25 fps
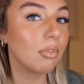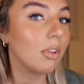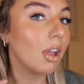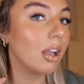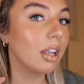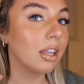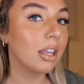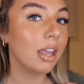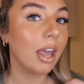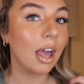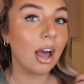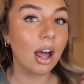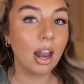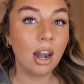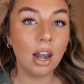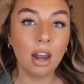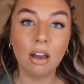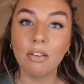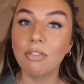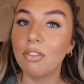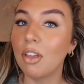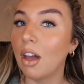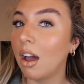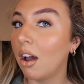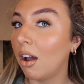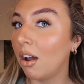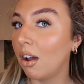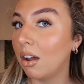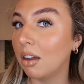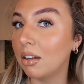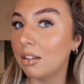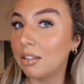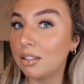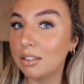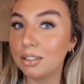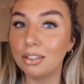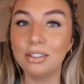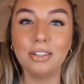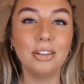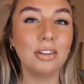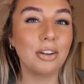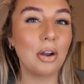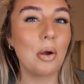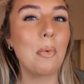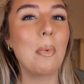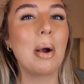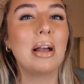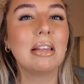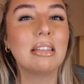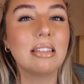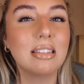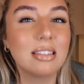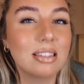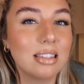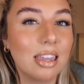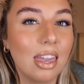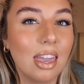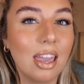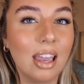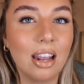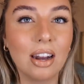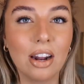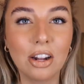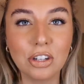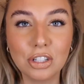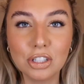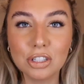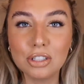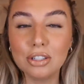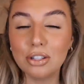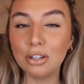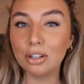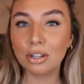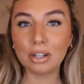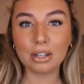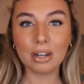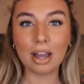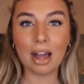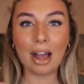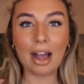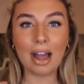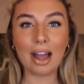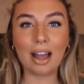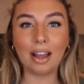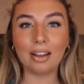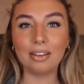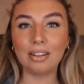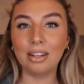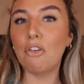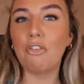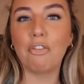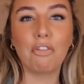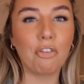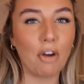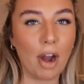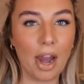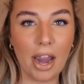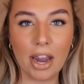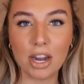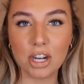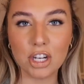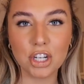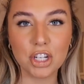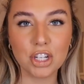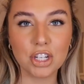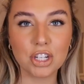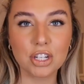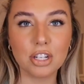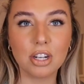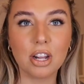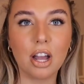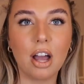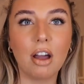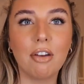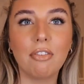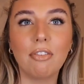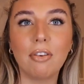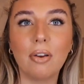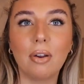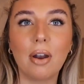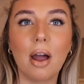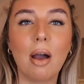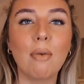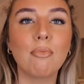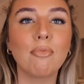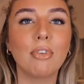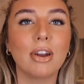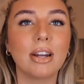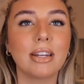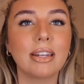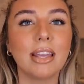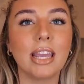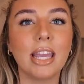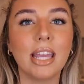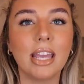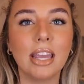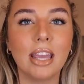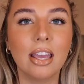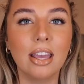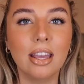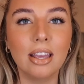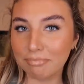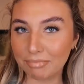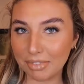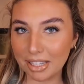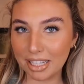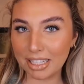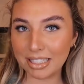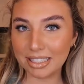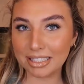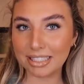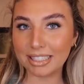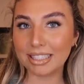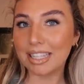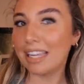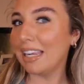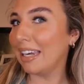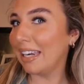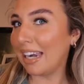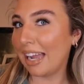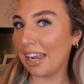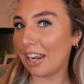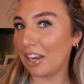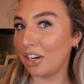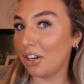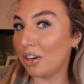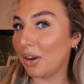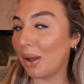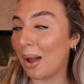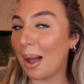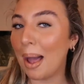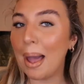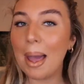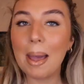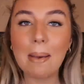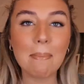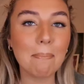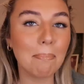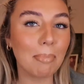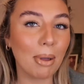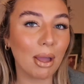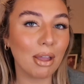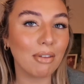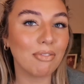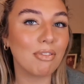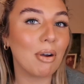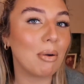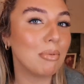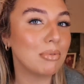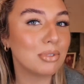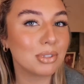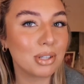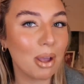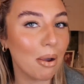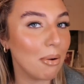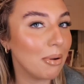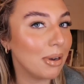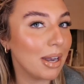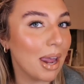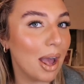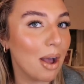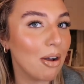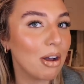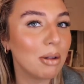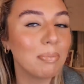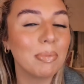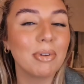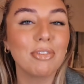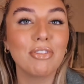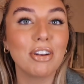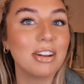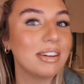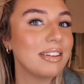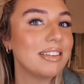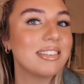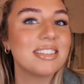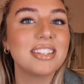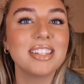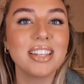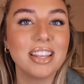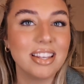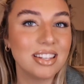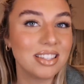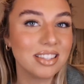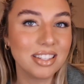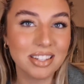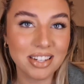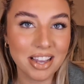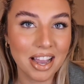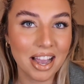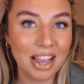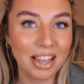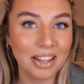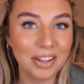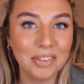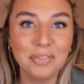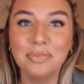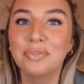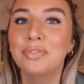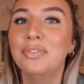Yeah, I love that. Oh, look at my skin. I just look like fresh. I feel like I'm ready. It's late at night, but if I was going out, I'd be ready to seize the day